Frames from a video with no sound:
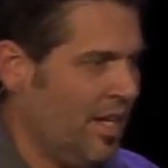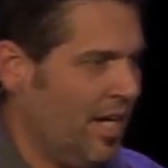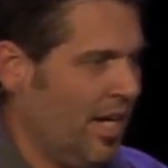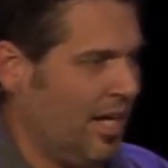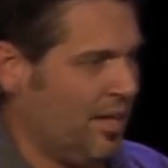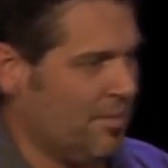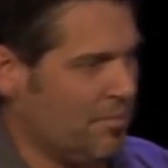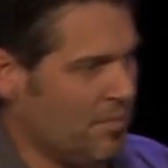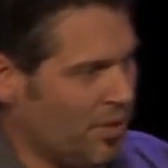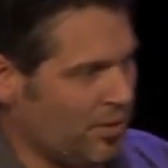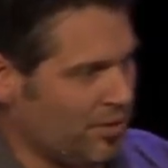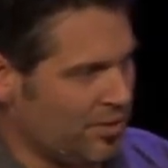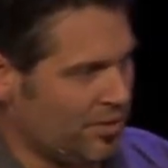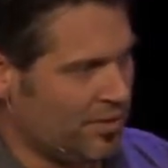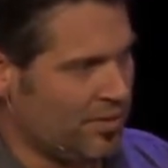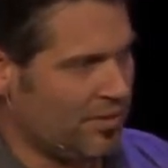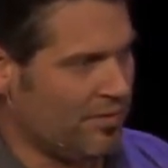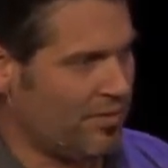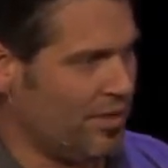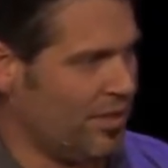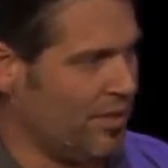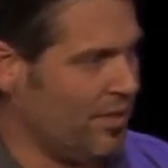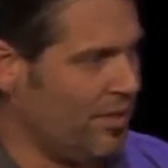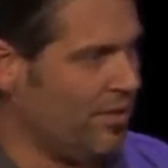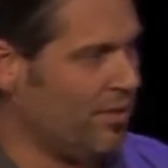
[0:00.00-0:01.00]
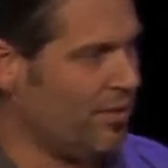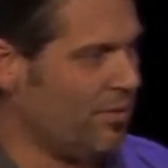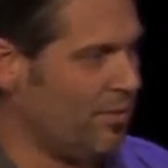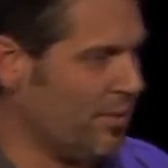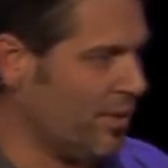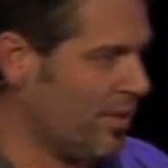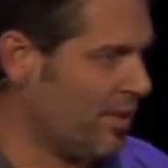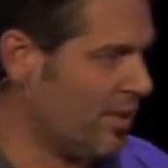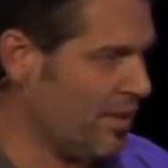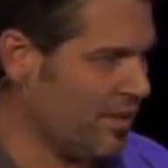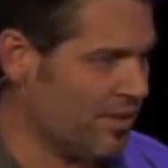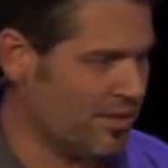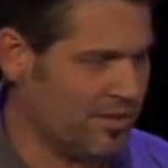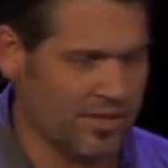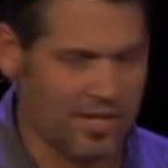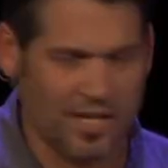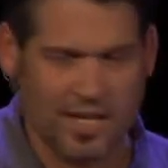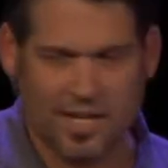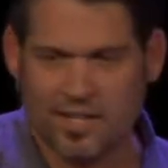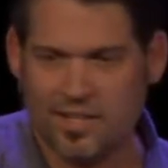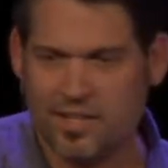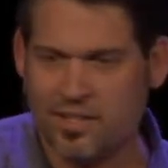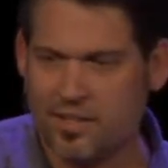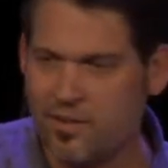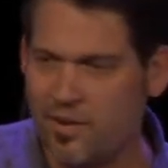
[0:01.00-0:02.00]
and most of the youth workers that
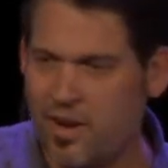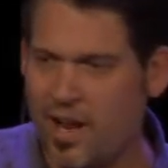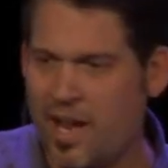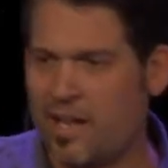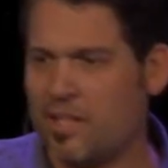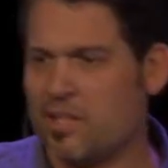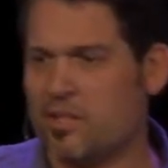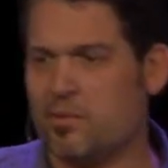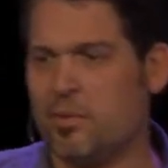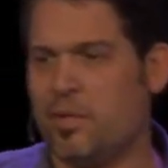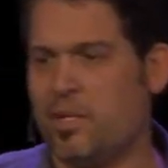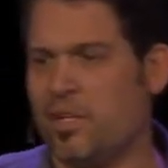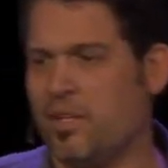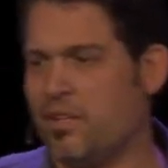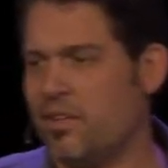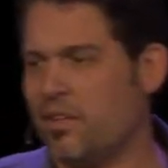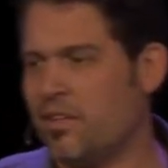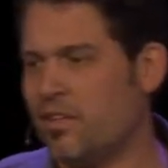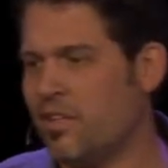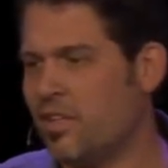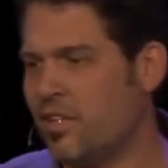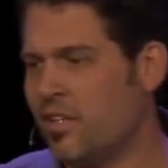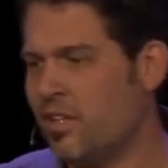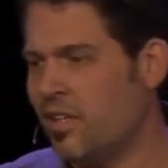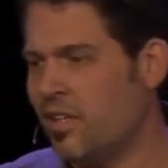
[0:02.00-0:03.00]
I interact with